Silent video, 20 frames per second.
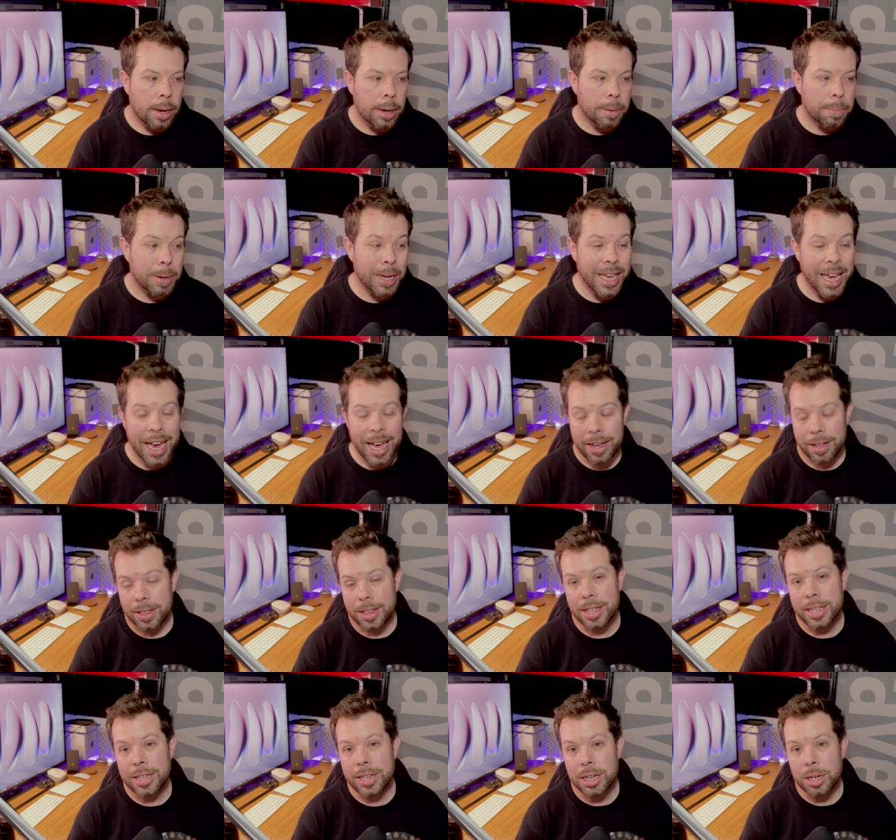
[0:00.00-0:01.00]
But yeah,
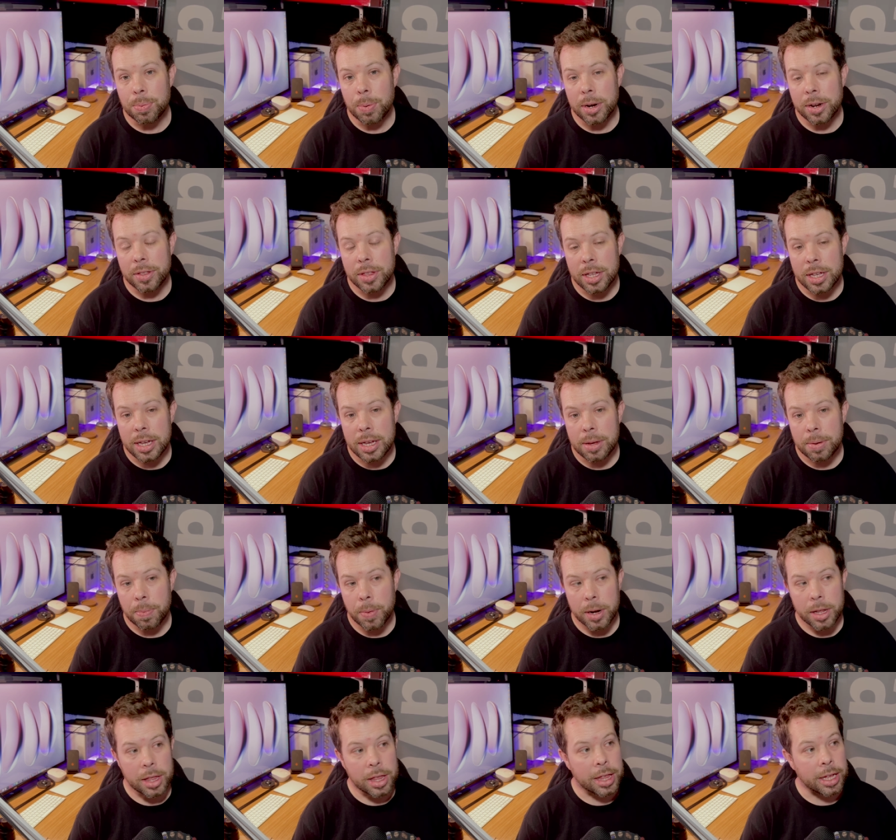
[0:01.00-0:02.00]
this is one of the
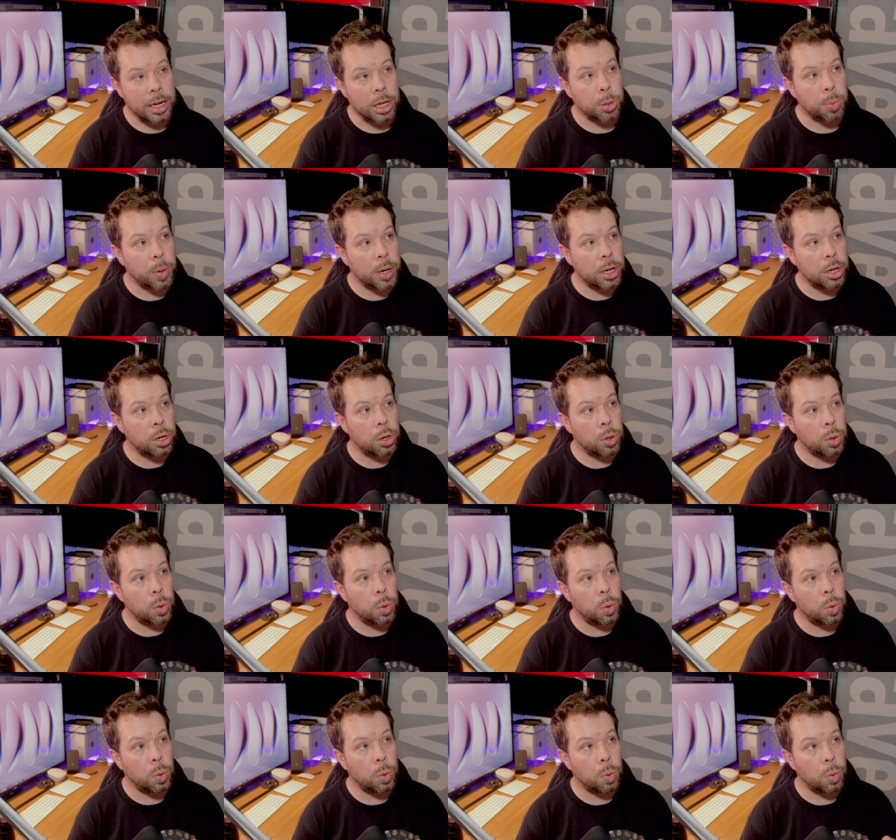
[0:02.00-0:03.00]
one of the things when
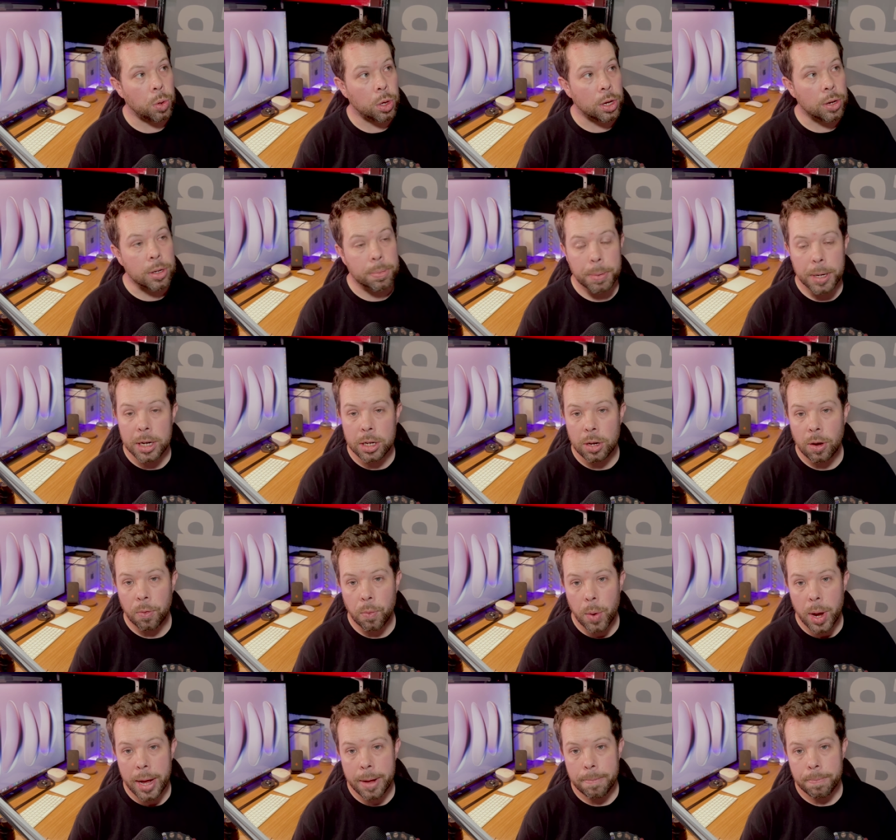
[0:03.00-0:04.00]
you use beta
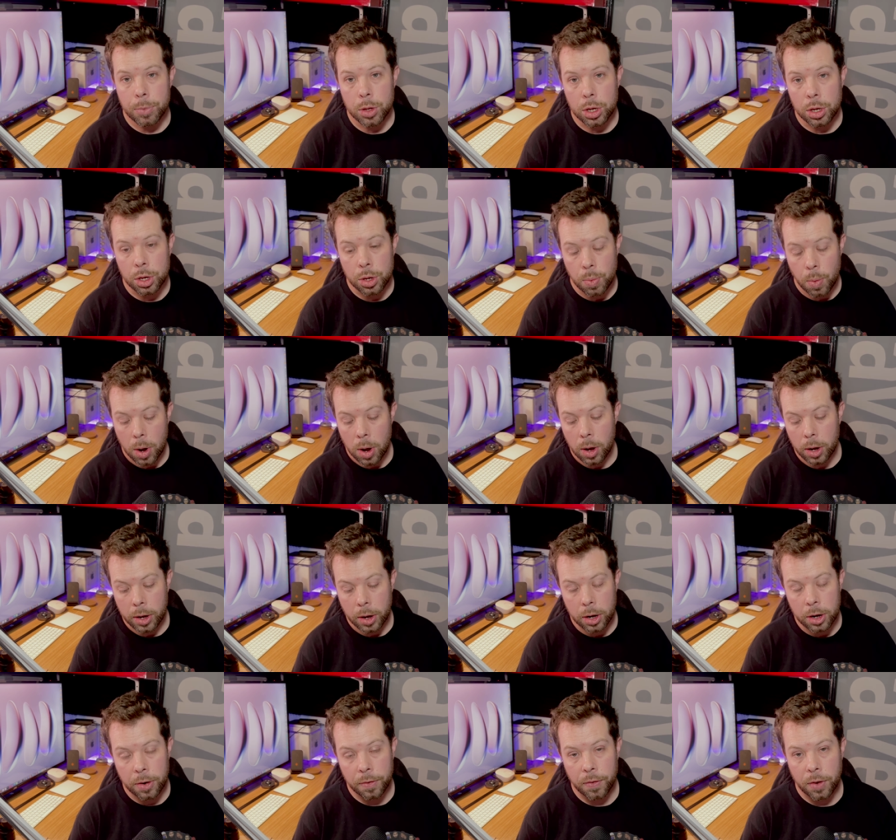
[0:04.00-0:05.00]
software, you are
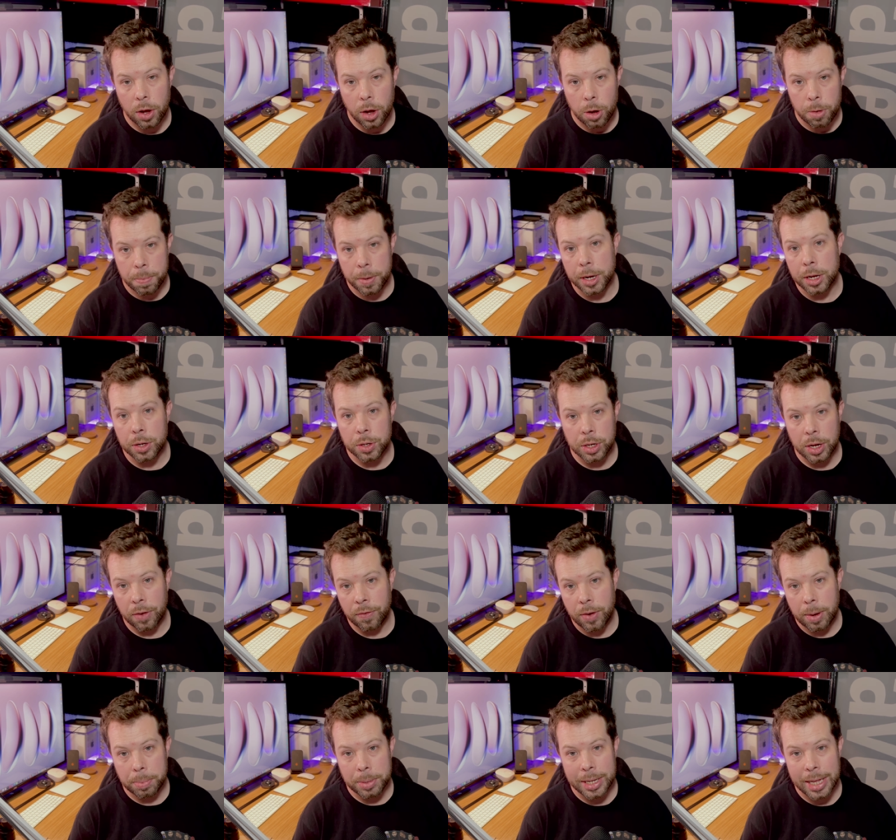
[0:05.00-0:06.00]
kind of opening yourself
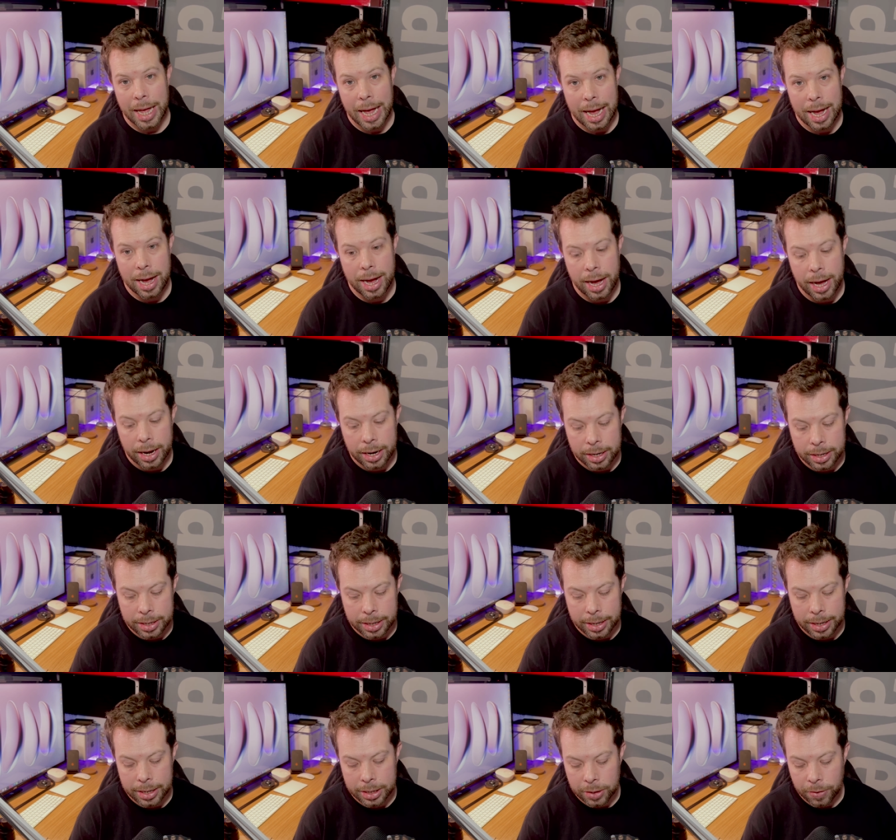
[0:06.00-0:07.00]
up to that, and
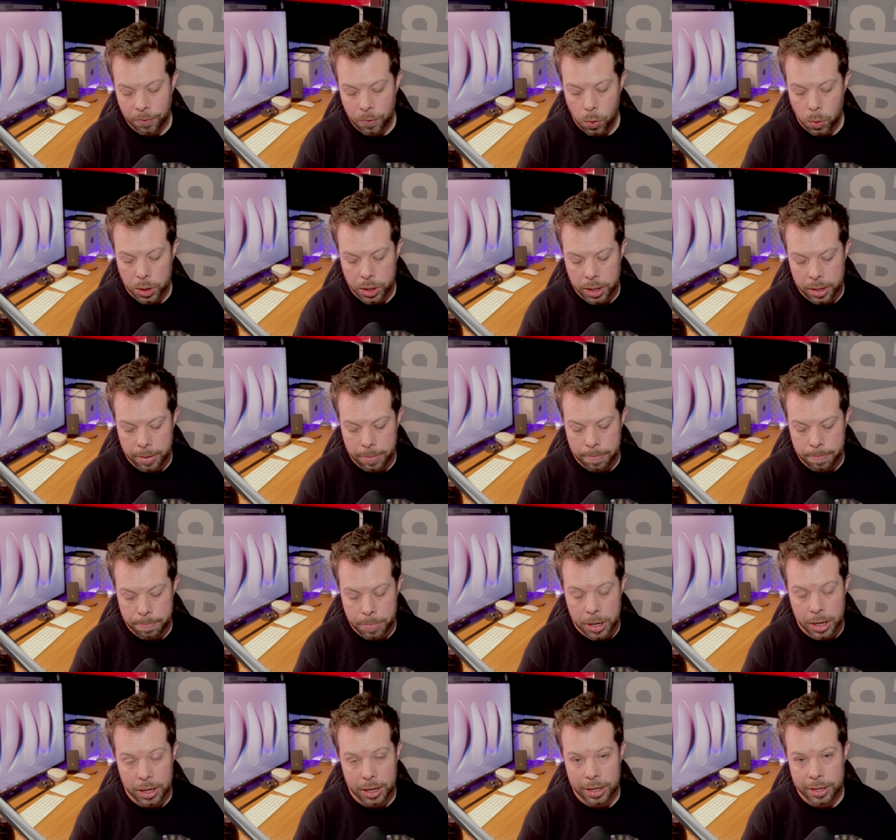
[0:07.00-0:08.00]
uh, it's unfortunate,
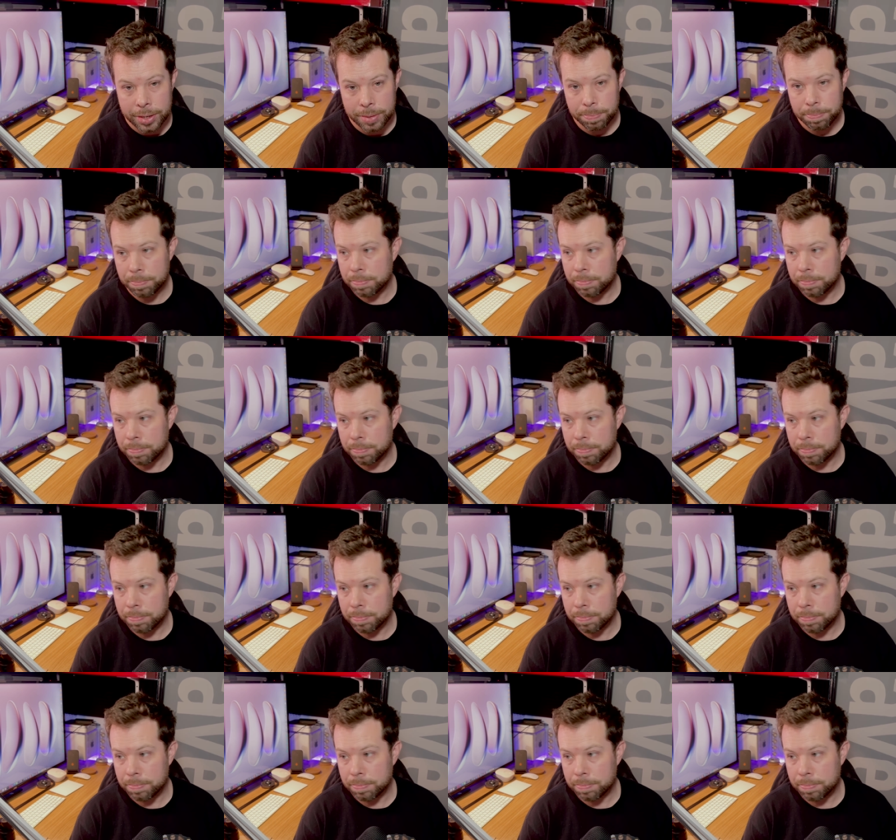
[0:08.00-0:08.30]
but it is